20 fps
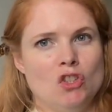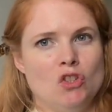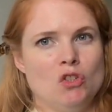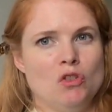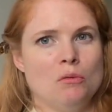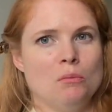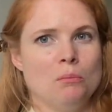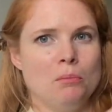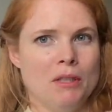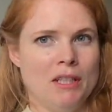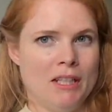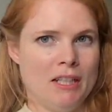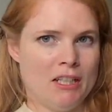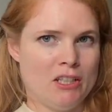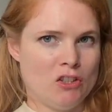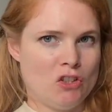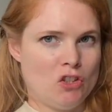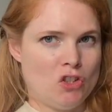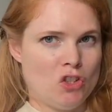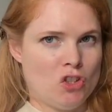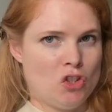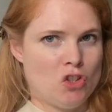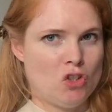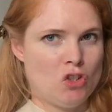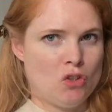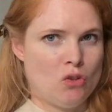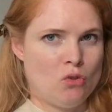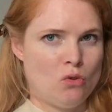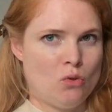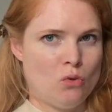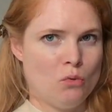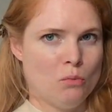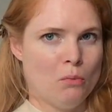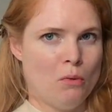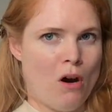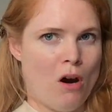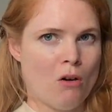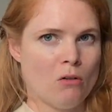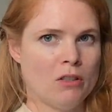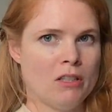too big, it's just too
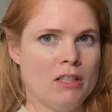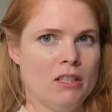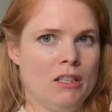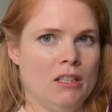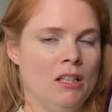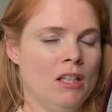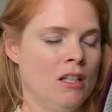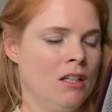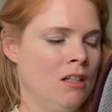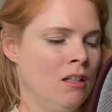bulky,